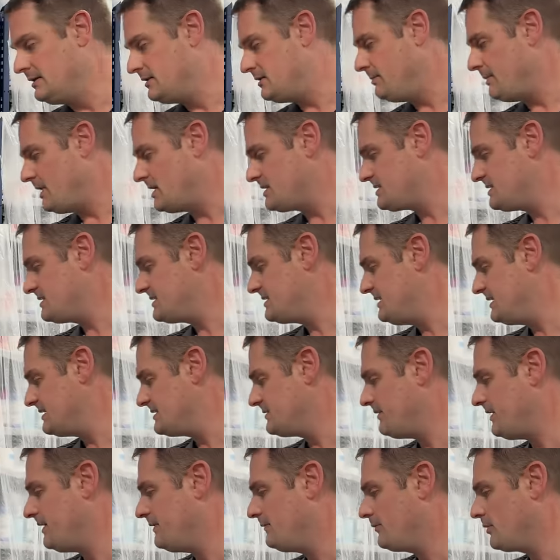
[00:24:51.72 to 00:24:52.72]
the Mazda
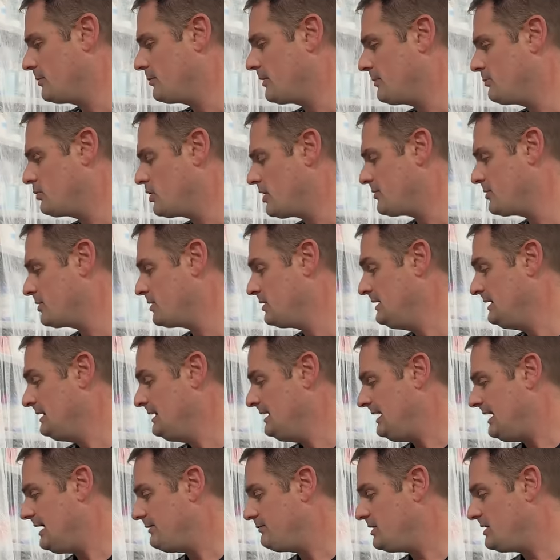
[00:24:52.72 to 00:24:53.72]
CX-5 for my brother.
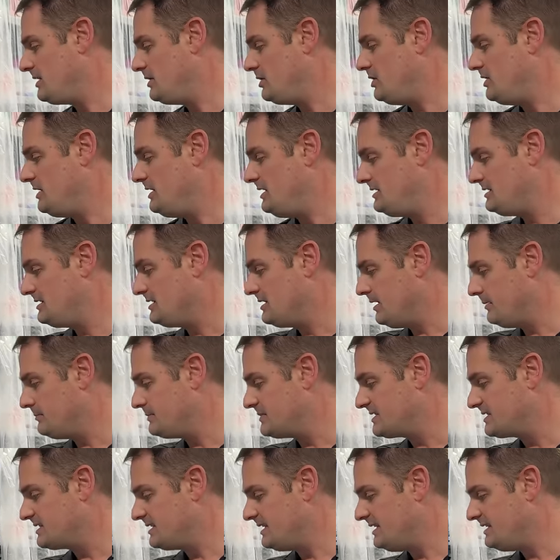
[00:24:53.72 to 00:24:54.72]
Everything you need
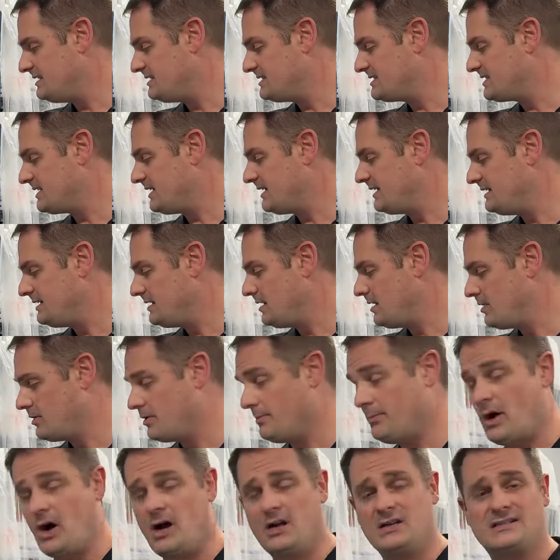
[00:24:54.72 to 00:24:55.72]
comes inside the
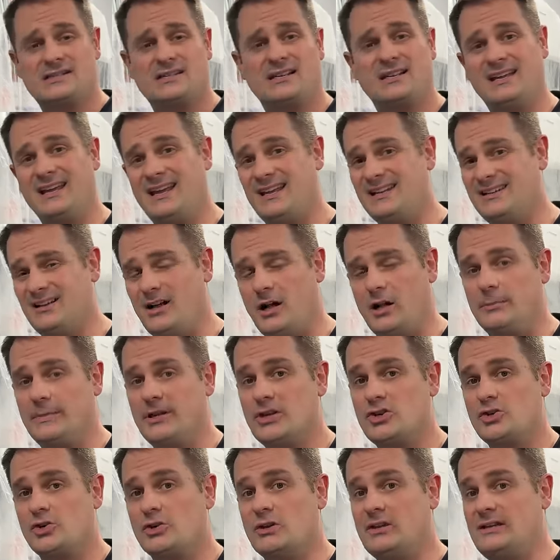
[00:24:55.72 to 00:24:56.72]
box. Again, I'll
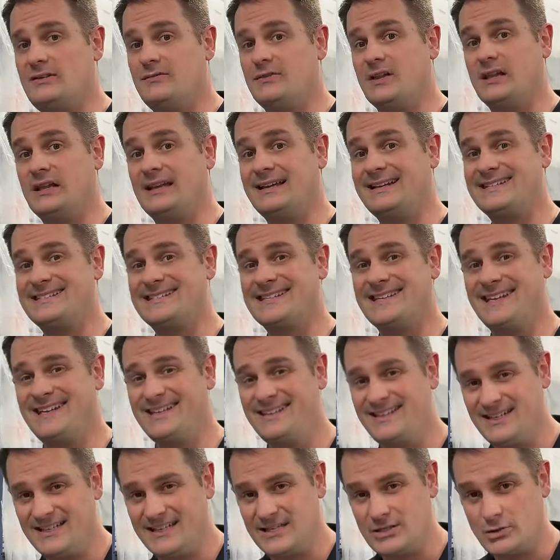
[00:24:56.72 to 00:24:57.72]
make sure to leave the links
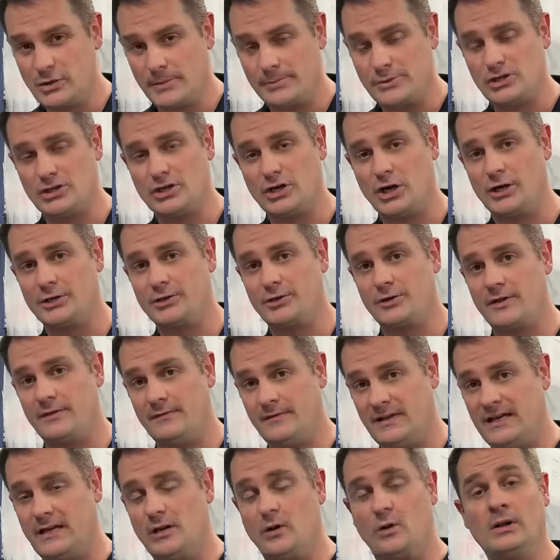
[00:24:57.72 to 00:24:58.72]
in the description under the
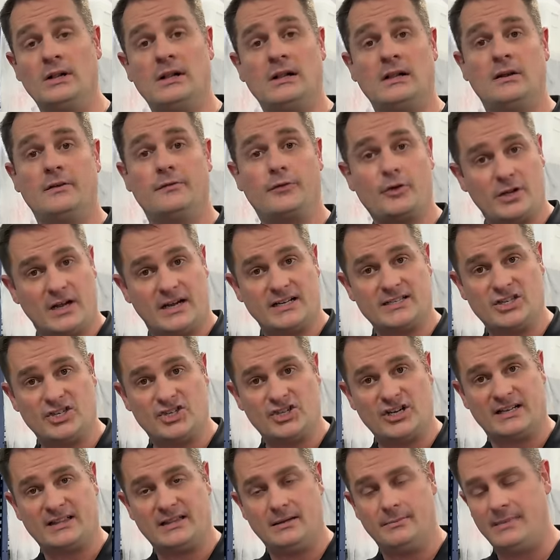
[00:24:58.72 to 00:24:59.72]
video for you guys to
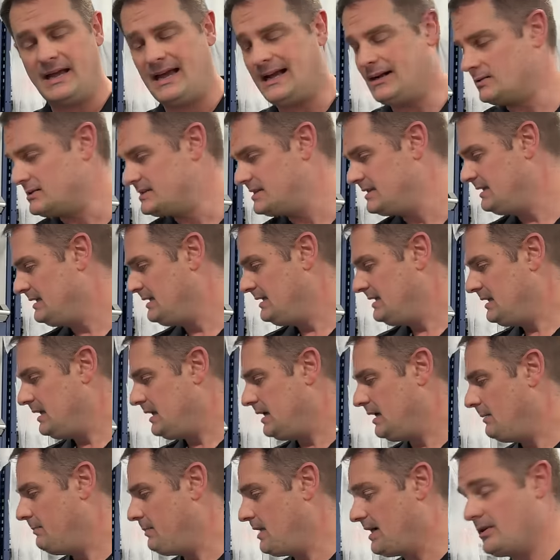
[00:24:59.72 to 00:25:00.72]
check them out.
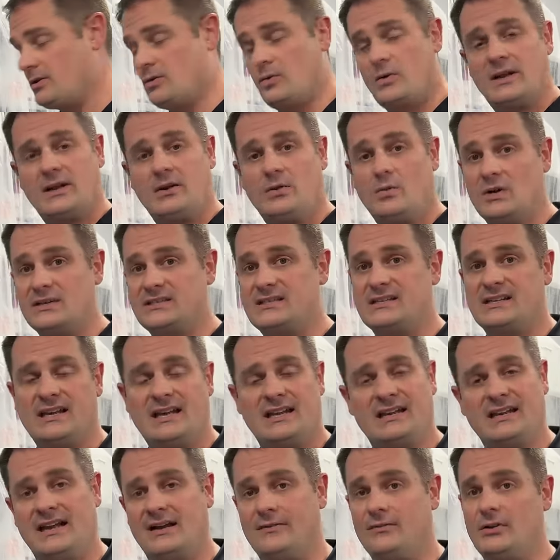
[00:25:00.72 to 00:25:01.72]
By the way, once
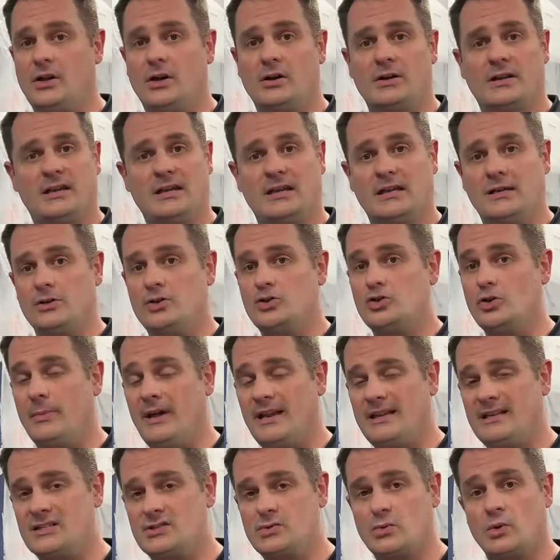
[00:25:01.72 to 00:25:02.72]
again, Avalon King,
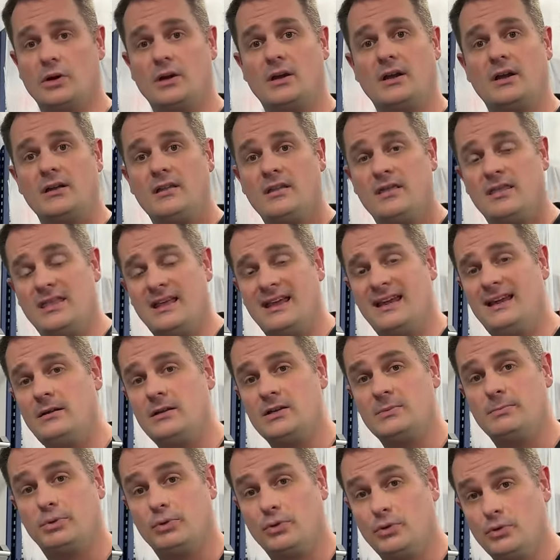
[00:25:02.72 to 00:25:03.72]
tremendous work. They
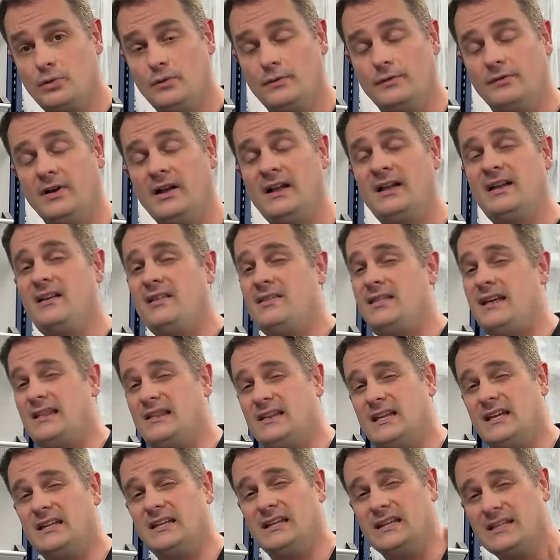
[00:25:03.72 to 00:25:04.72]
prove that
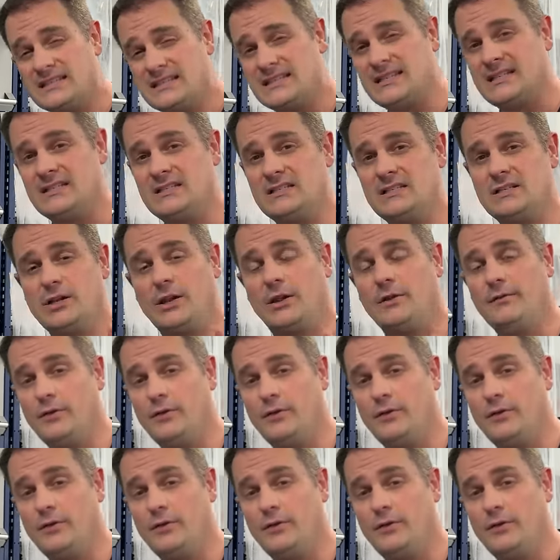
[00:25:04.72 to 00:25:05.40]
they listen to the